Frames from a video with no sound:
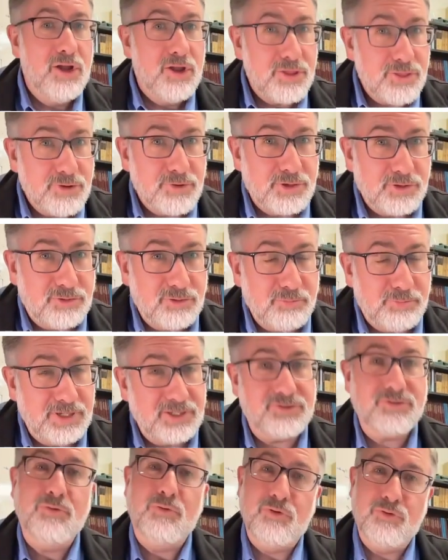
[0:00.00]
32
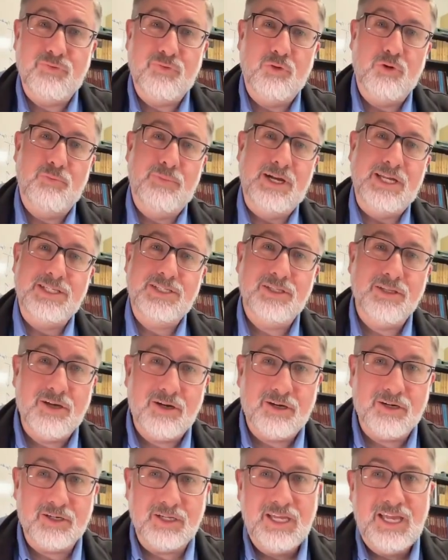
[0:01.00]
bits or four bytes
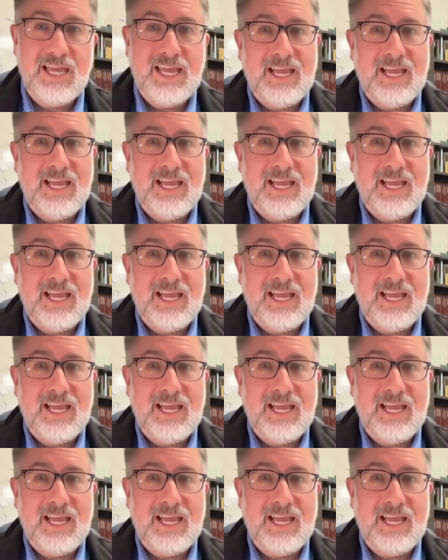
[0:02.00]
long.